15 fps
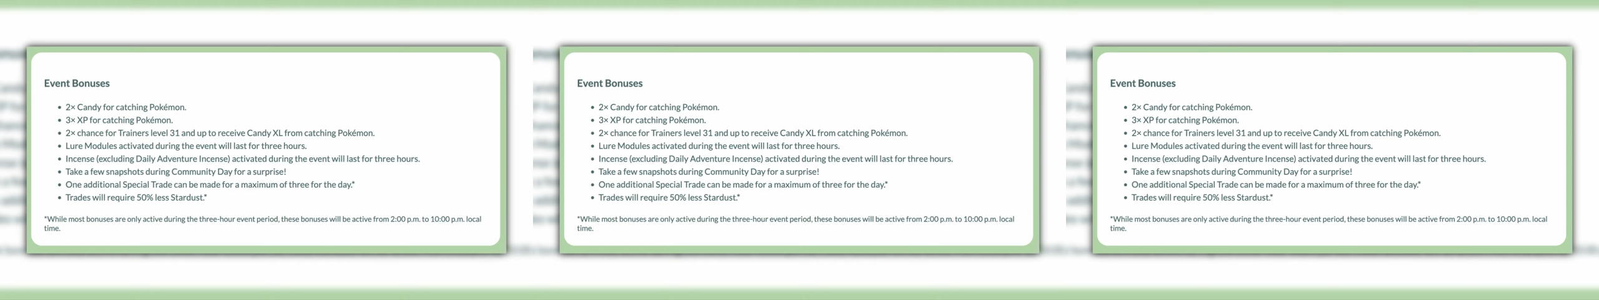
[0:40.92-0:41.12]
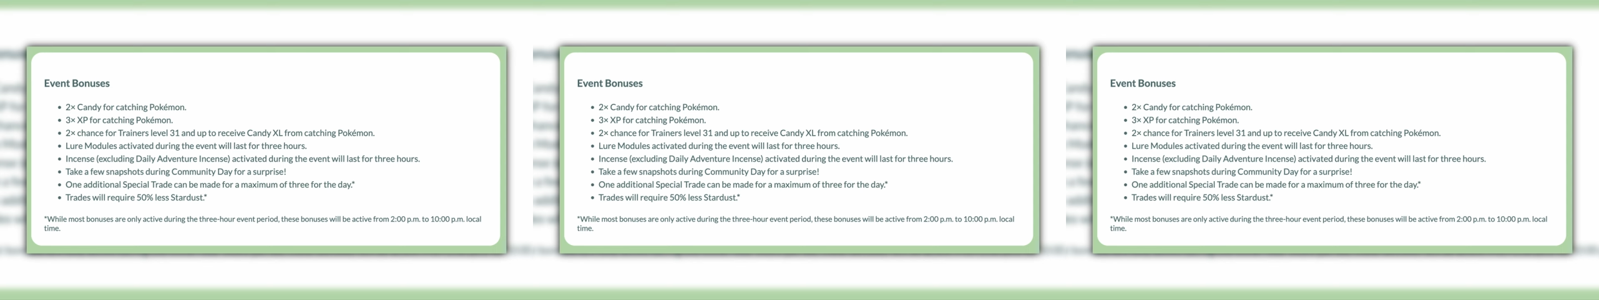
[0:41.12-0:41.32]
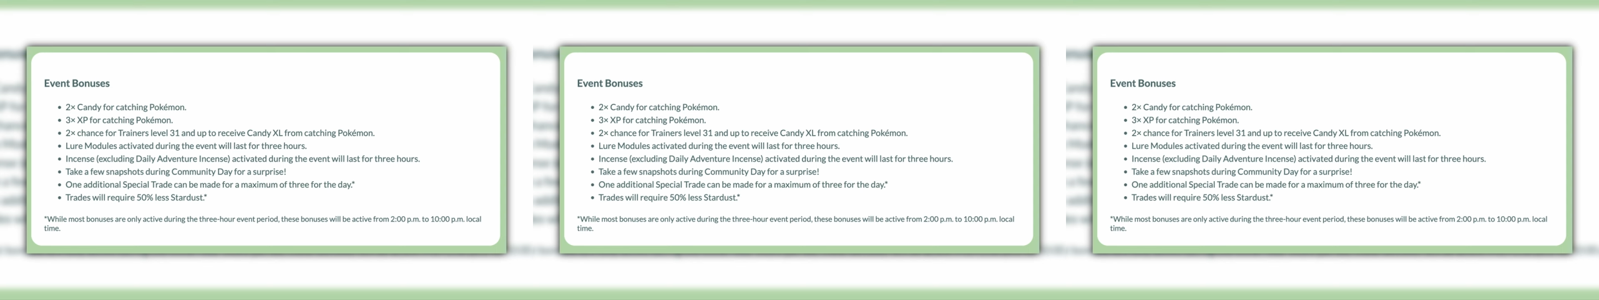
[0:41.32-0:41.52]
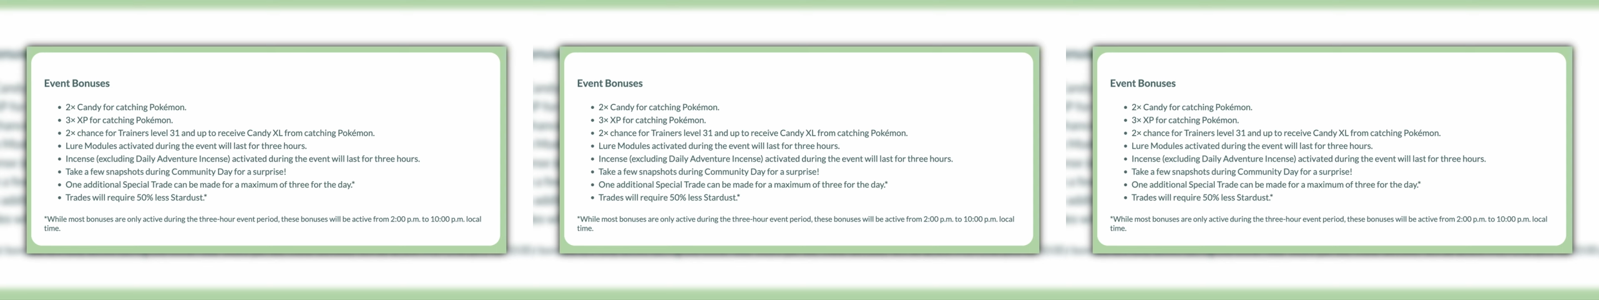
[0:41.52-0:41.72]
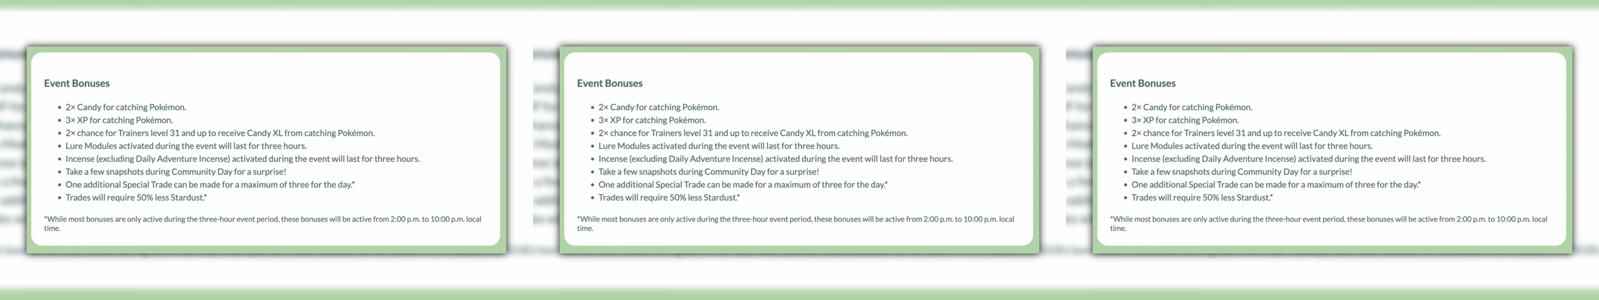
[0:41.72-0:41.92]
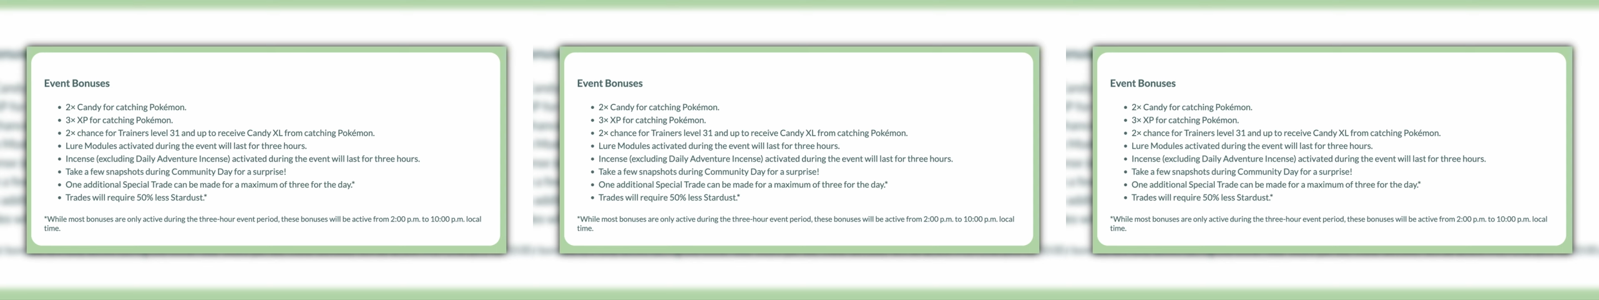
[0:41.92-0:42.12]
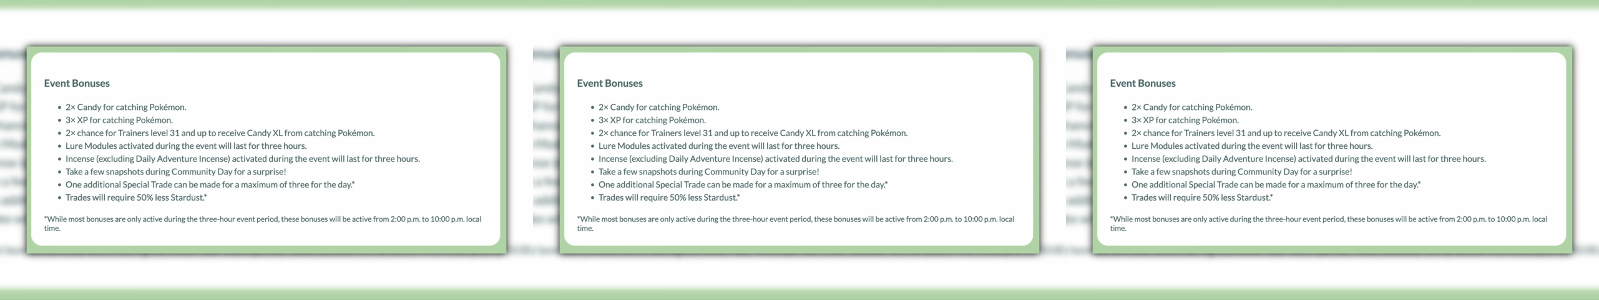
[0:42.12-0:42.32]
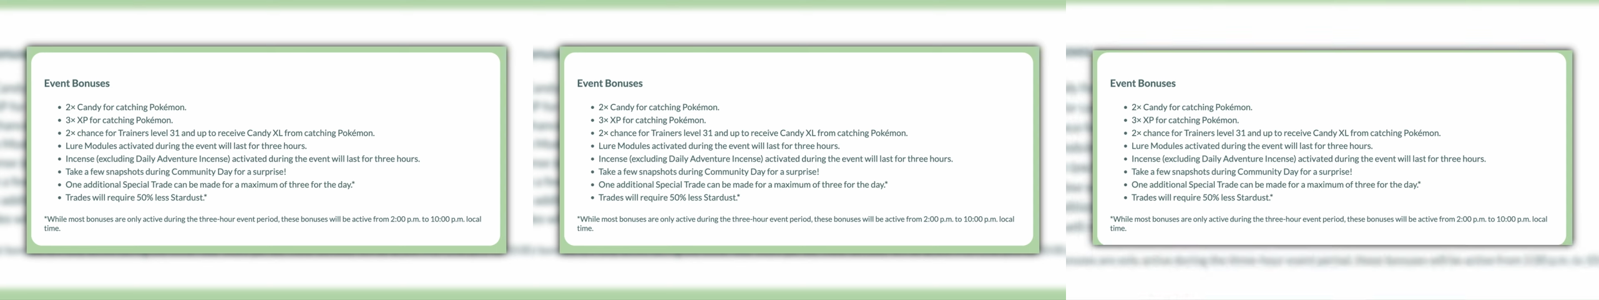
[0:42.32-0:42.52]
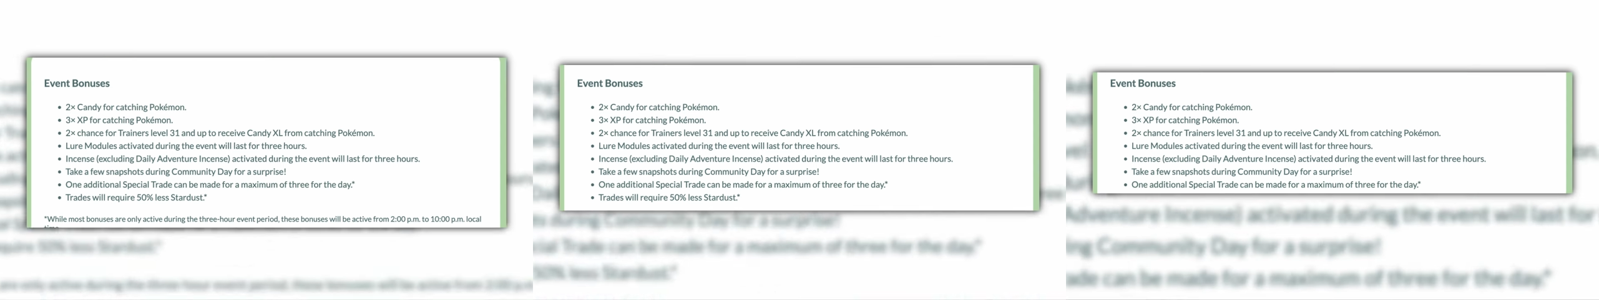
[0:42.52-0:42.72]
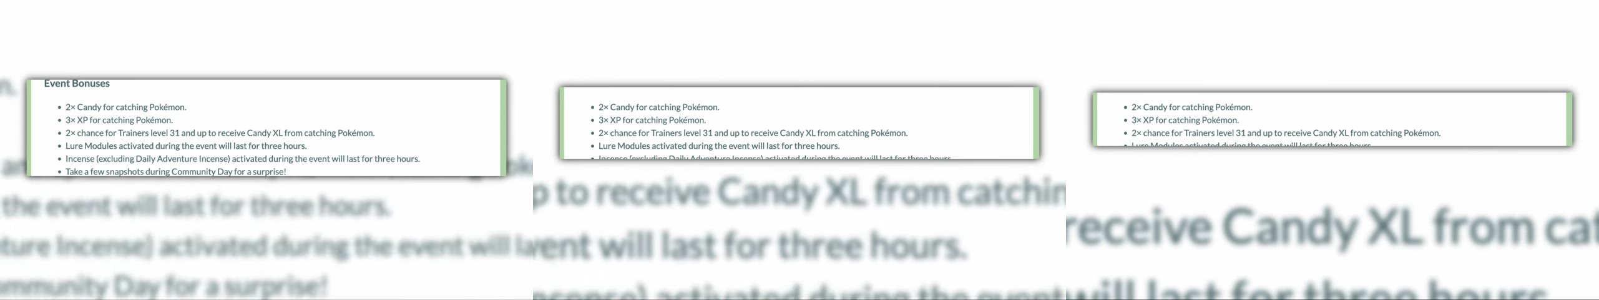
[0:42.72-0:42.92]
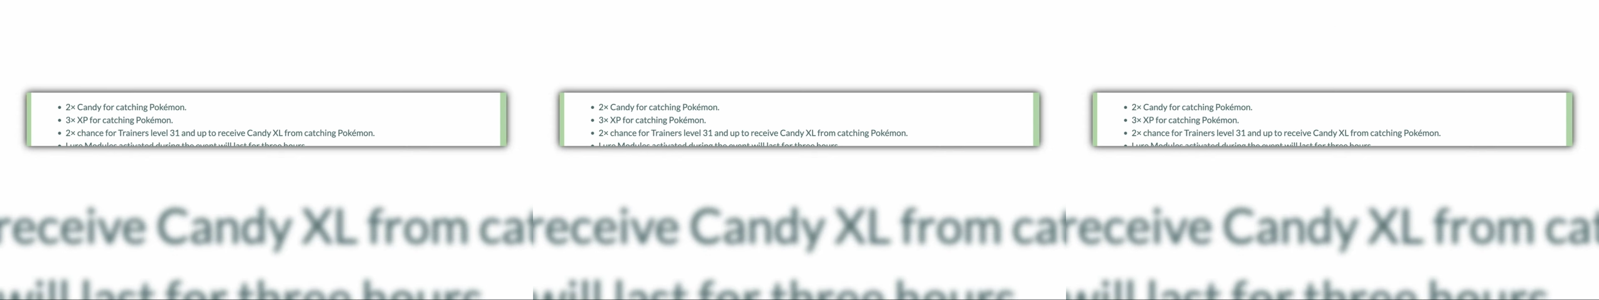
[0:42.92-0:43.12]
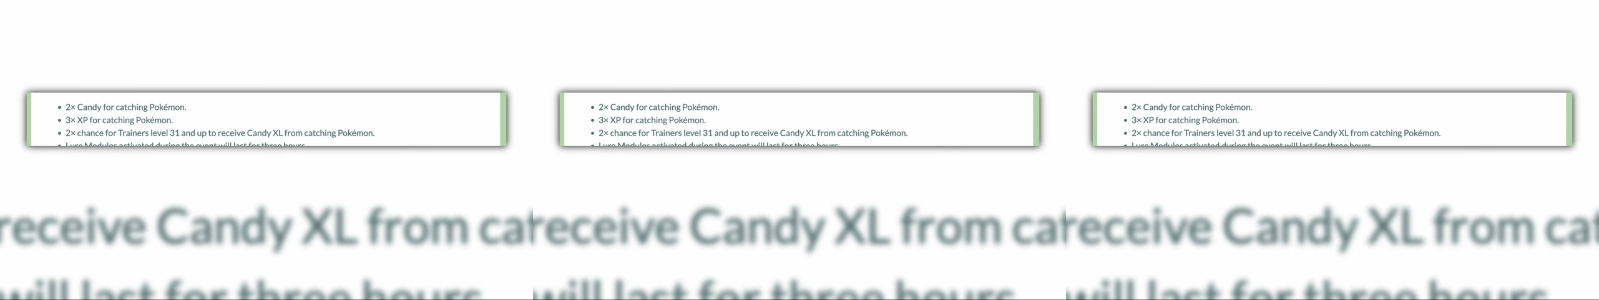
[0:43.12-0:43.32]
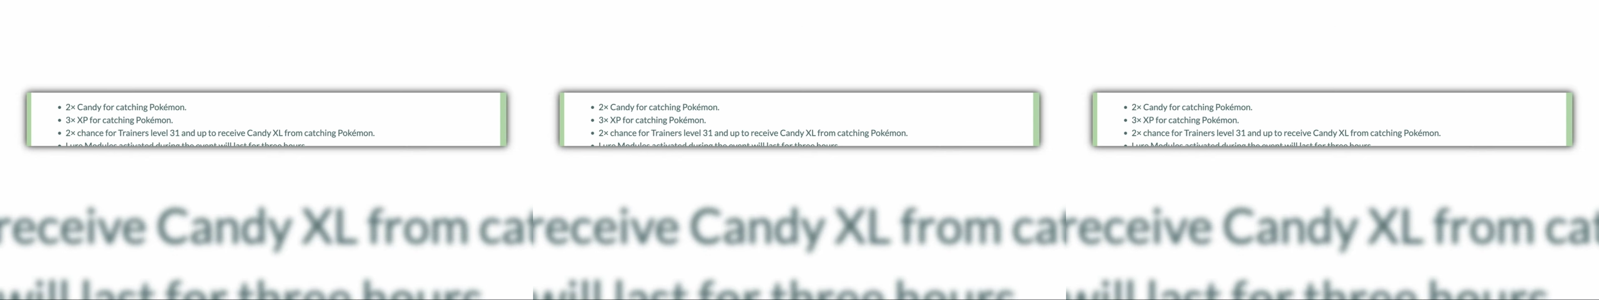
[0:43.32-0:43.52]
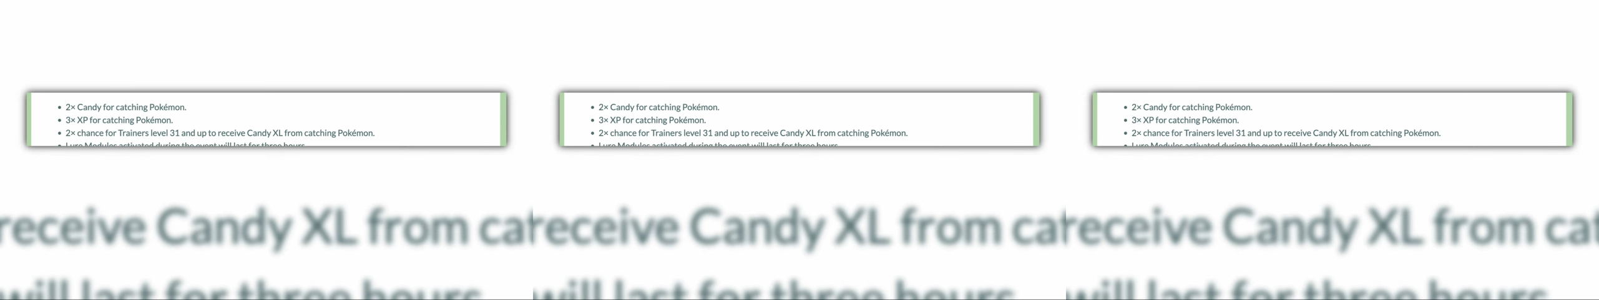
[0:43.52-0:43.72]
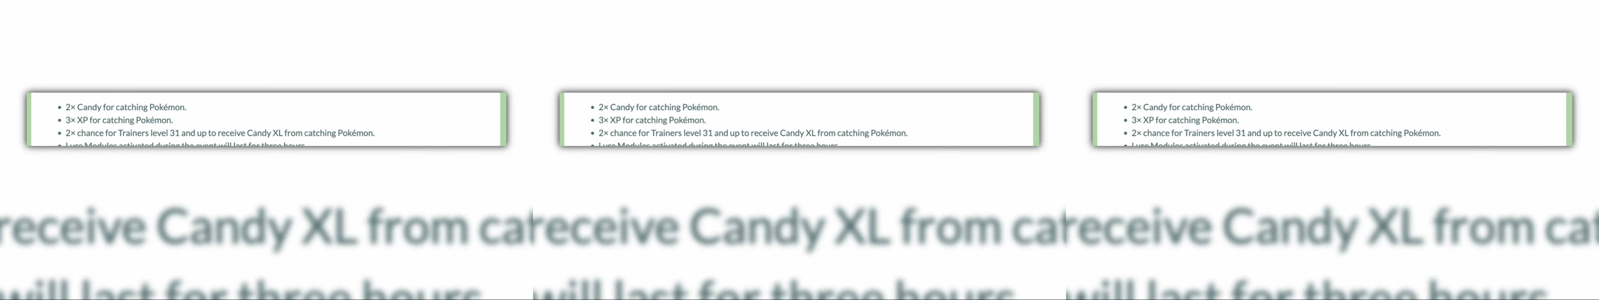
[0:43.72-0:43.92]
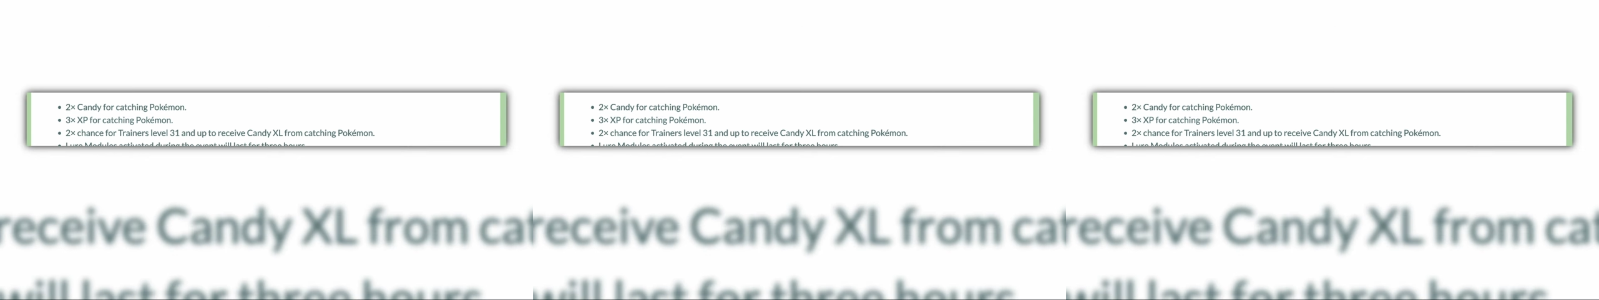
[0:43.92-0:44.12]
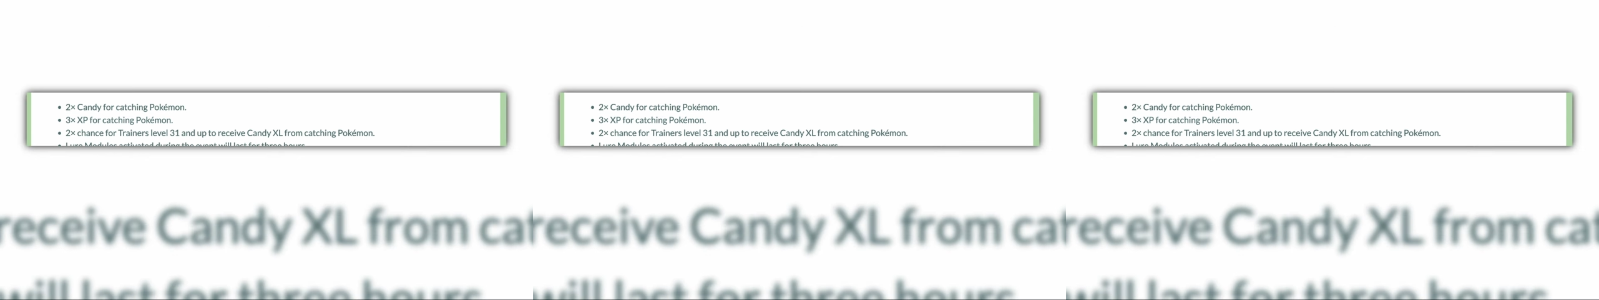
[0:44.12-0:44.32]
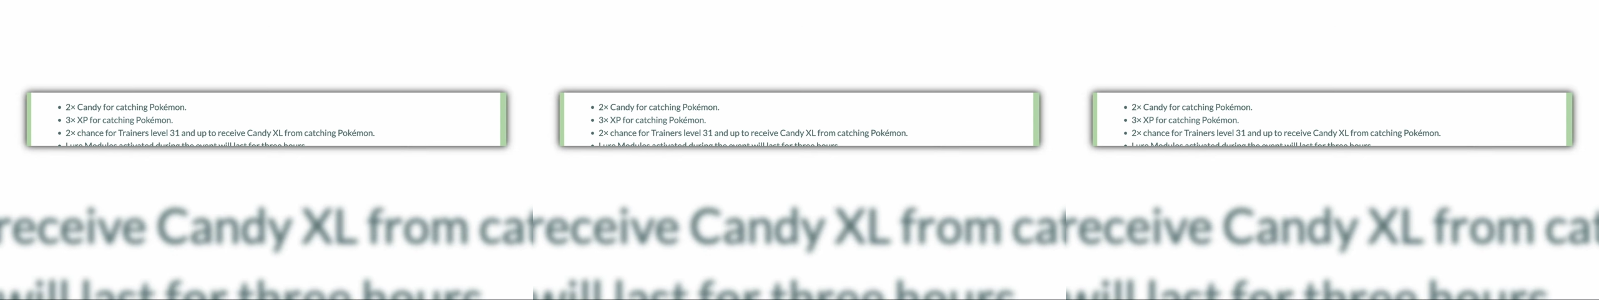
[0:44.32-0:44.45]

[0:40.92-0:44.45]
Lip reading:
(no speaker visible)